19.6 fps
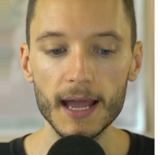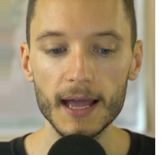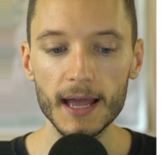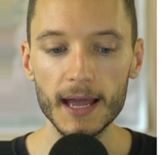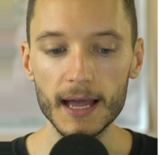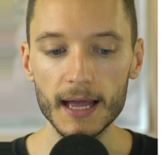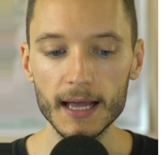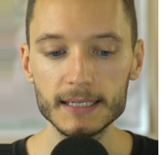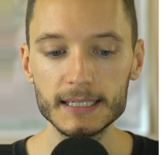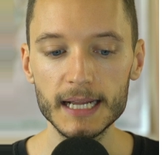
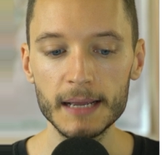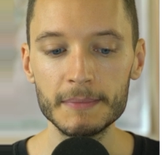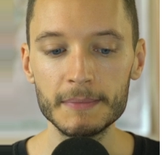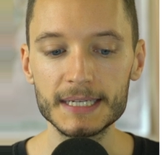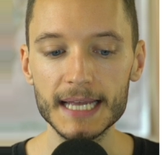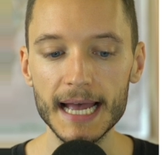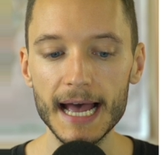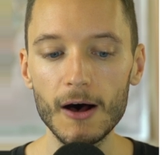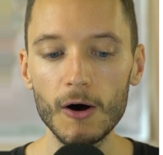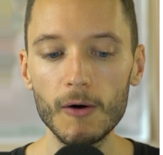His name is
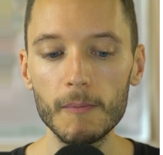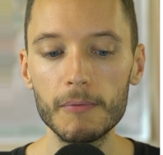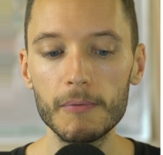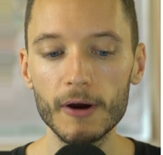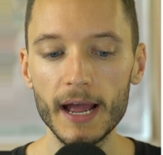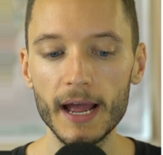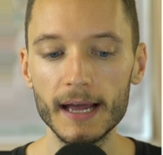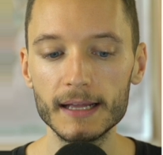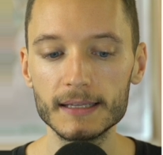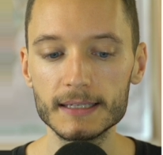Hal
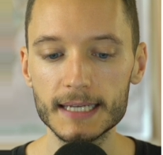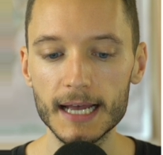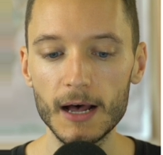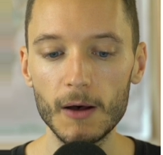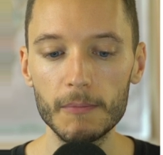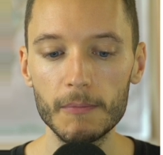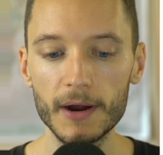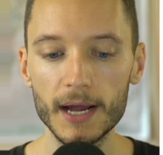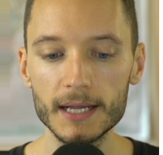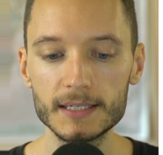Brands. Hal
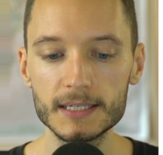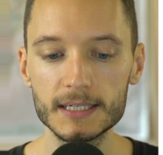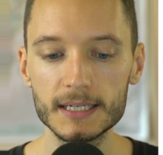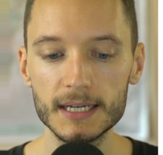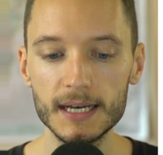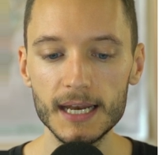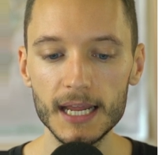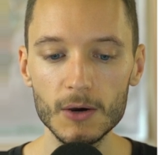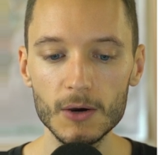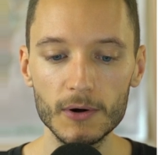Brands is a
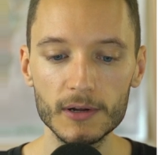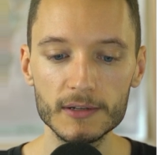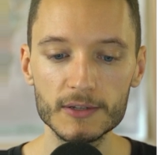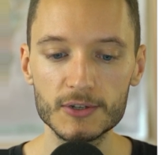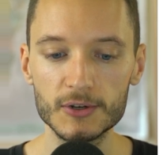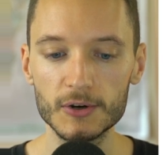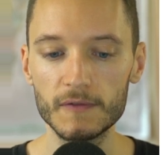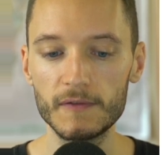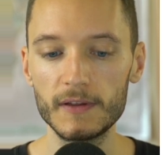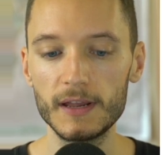
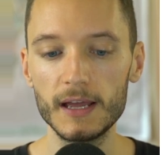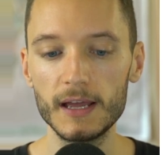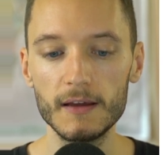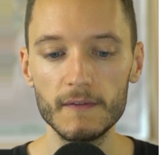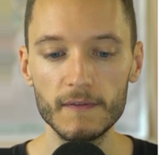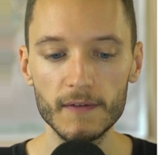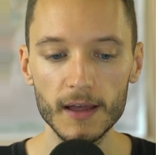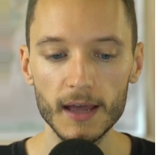neoconservative